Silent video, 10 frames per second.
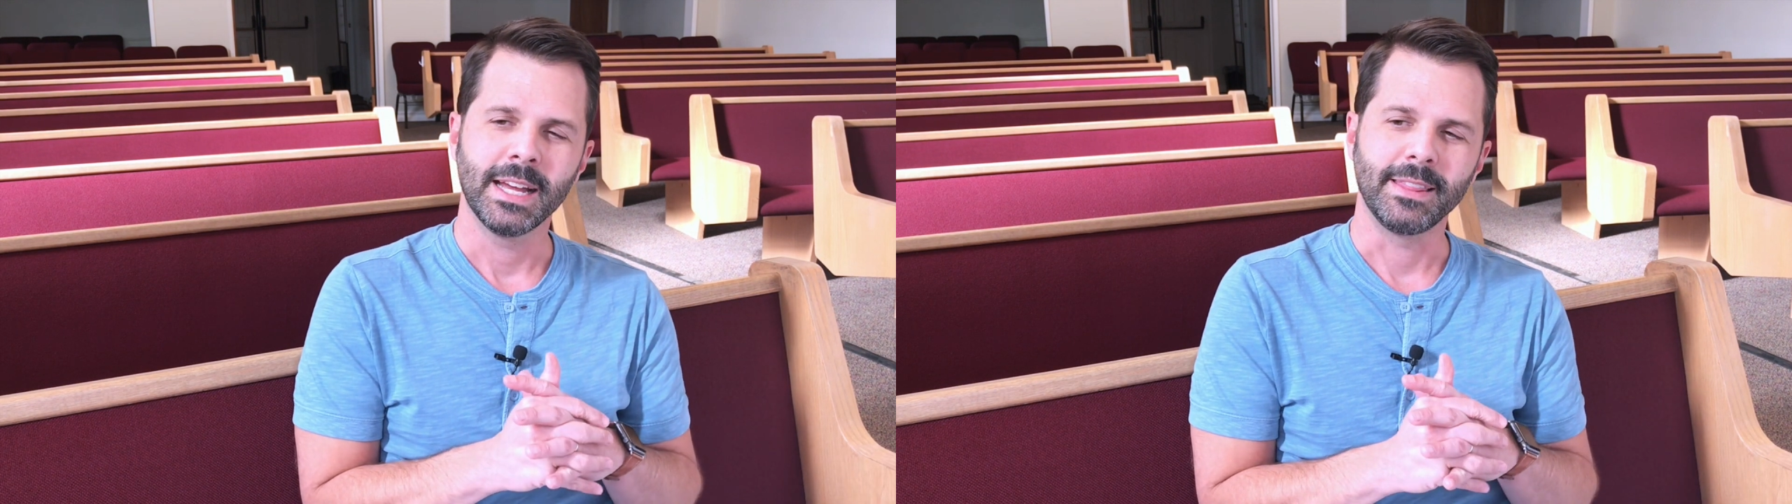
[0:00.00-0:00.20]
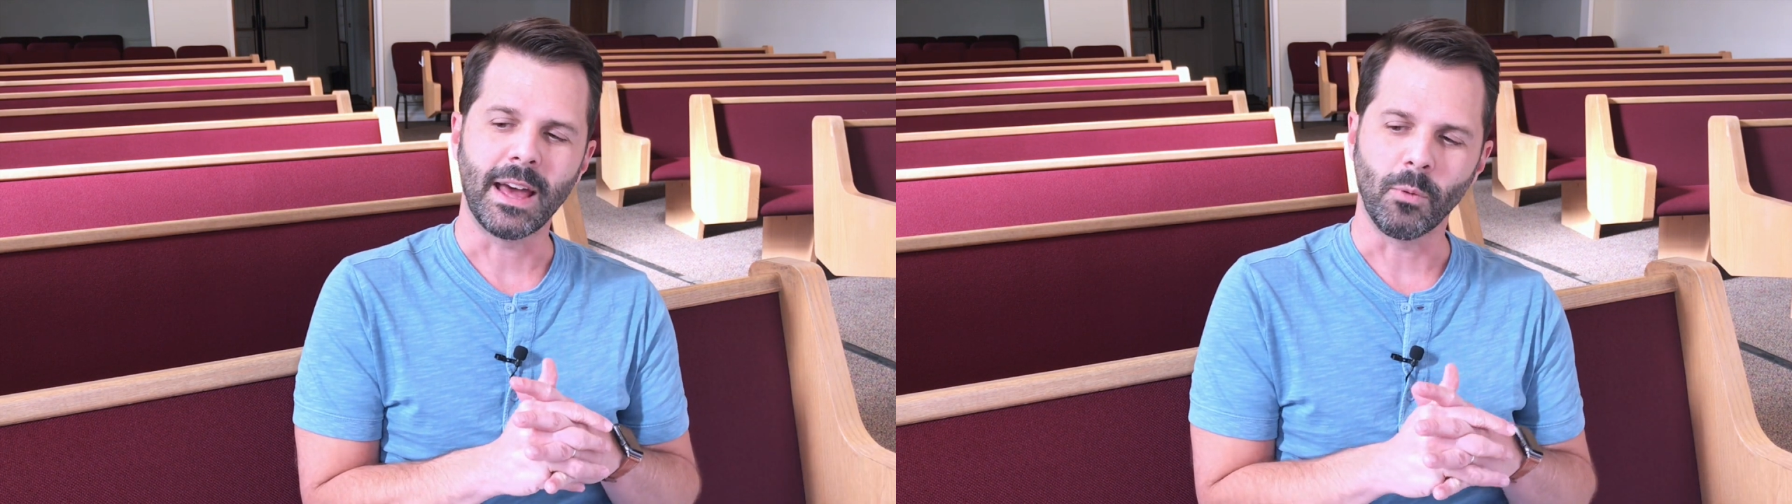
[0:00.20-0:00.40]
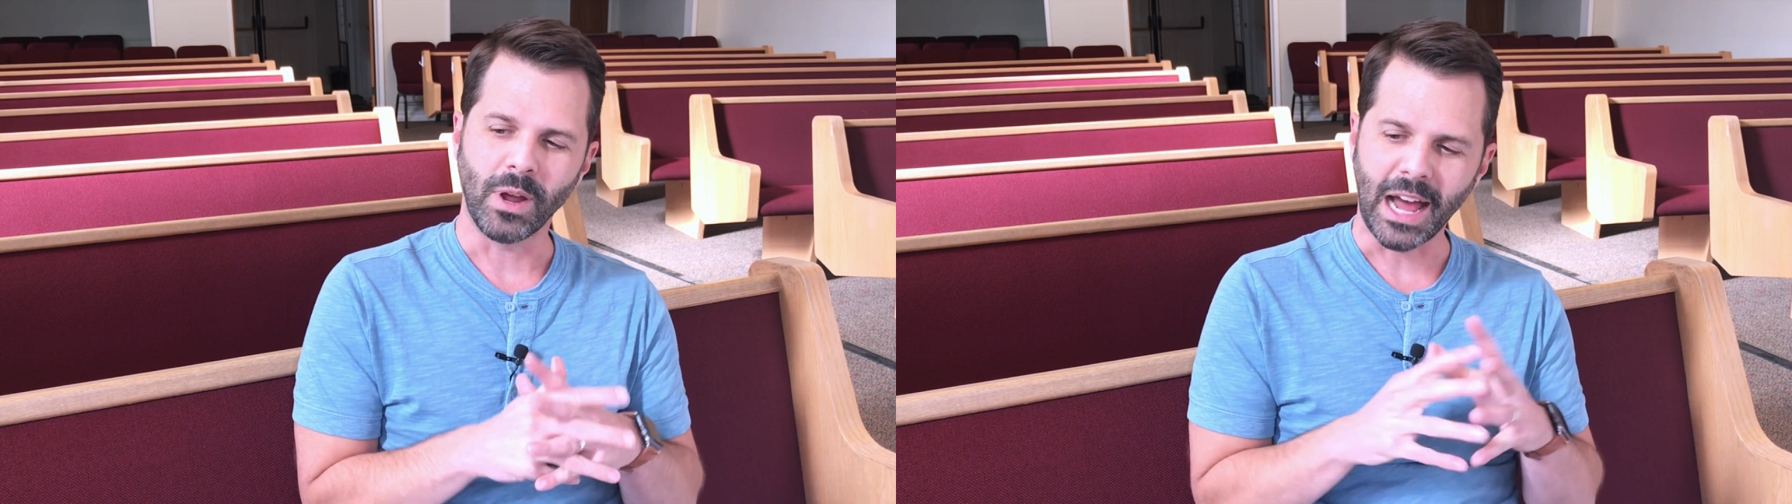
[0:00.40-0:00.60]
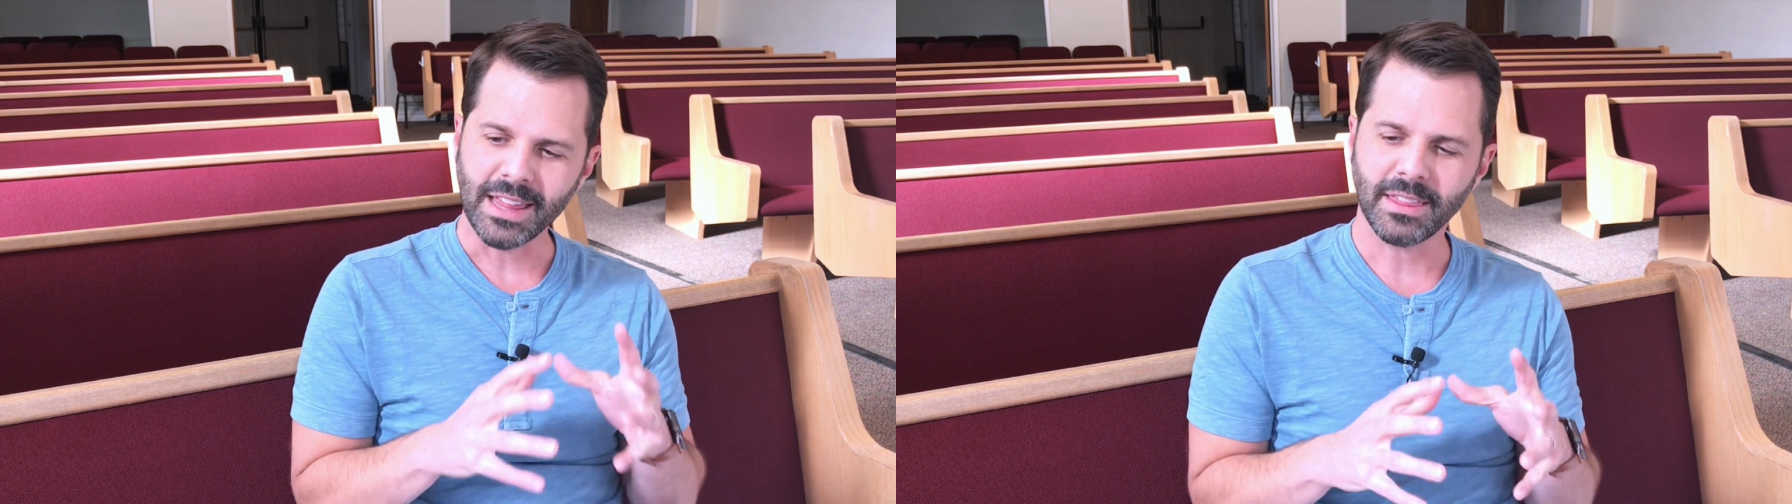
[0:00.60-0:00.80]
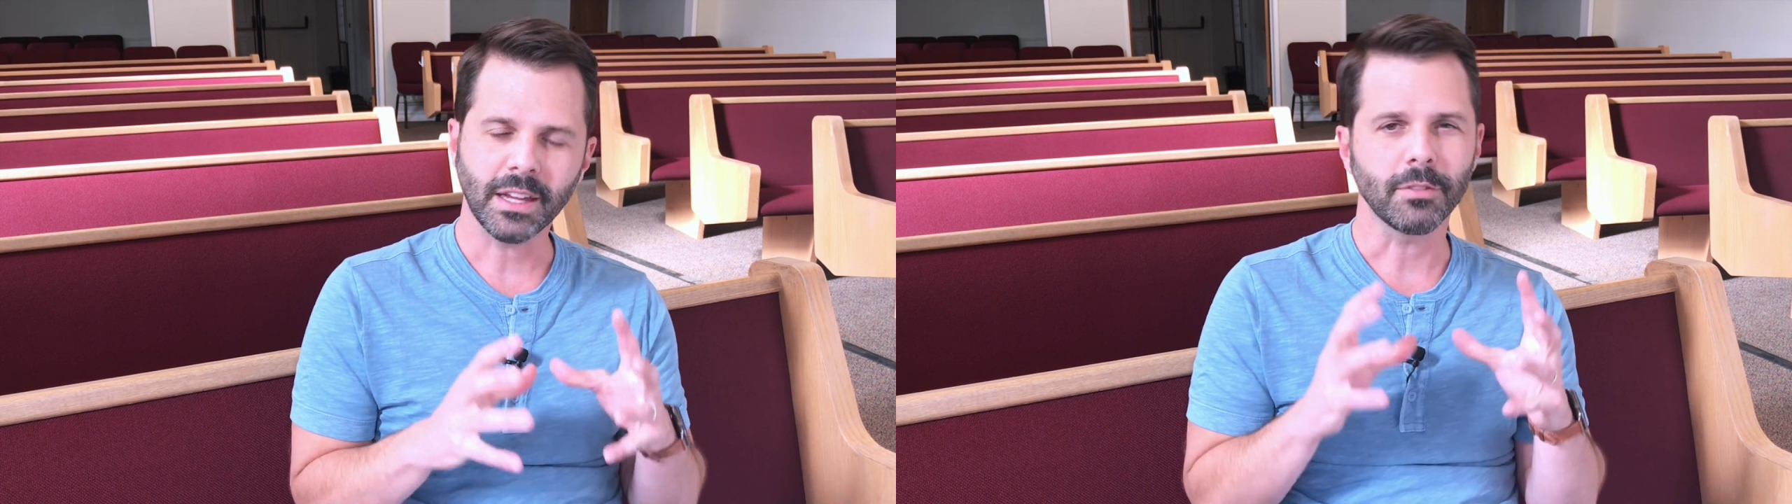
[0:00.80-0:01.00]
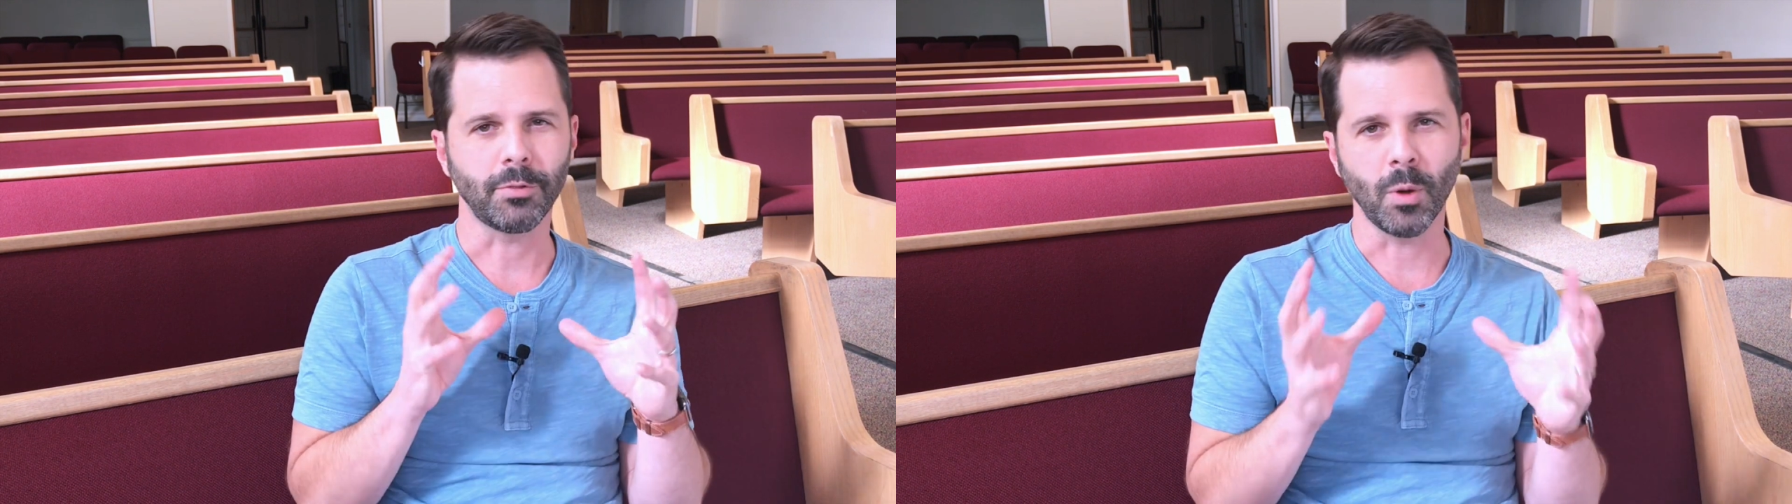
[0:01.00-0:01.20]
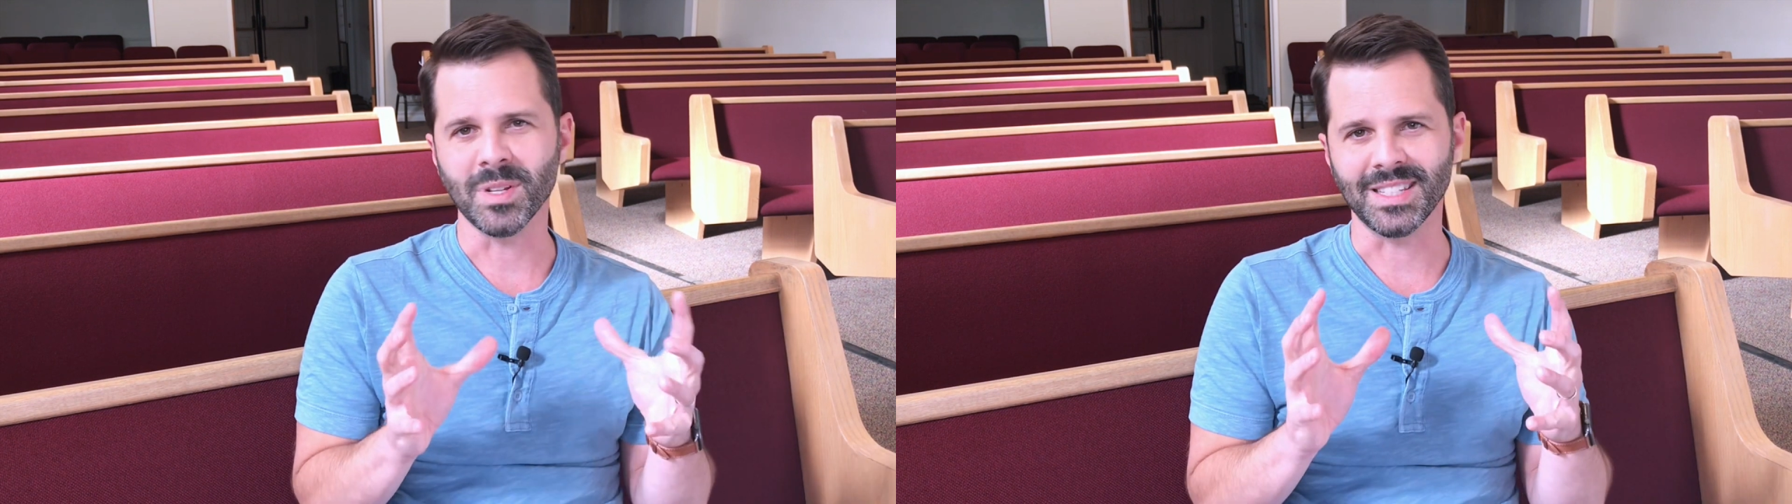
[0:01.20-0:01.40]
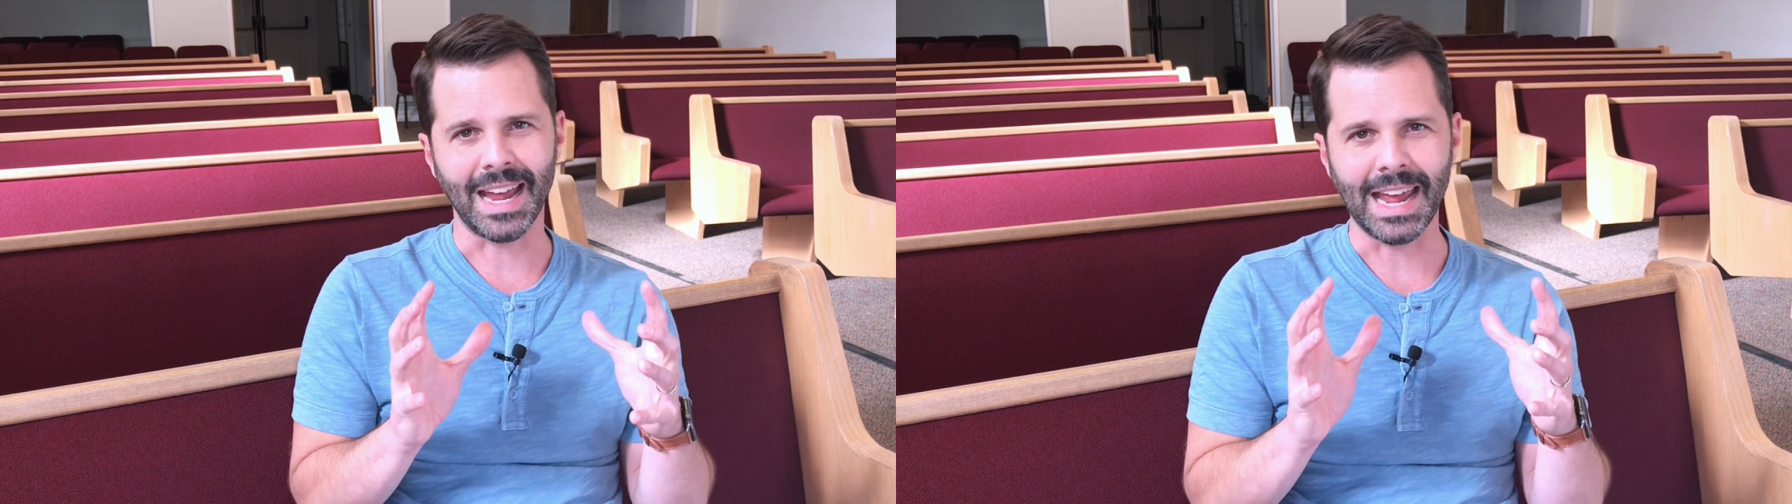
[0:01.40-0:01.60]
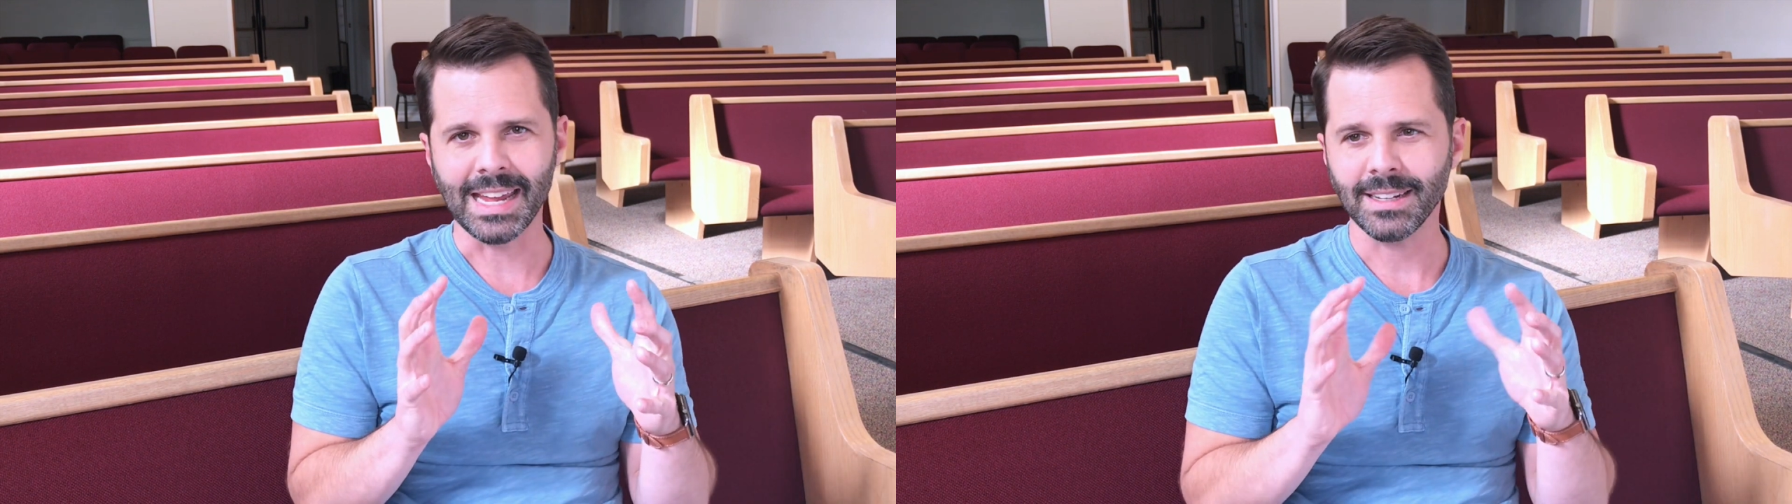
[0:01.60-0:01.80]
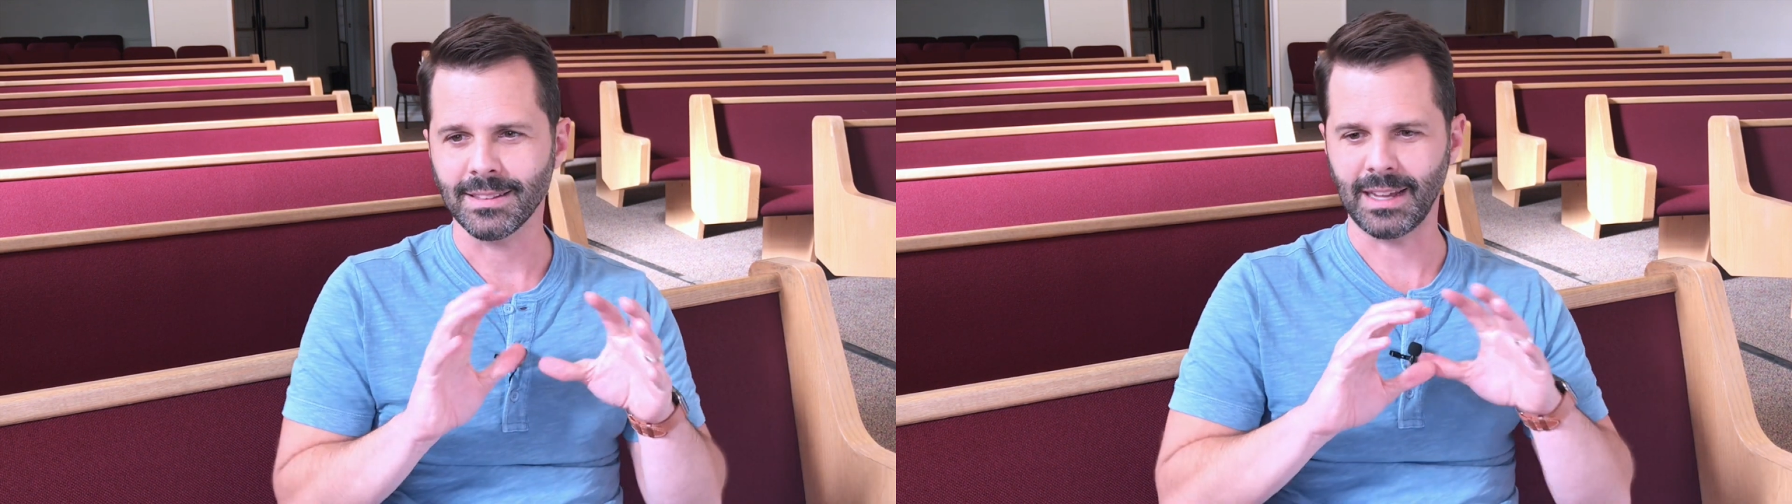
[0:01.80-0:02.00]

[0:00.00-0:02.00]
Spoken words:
that when I think of Romans 8,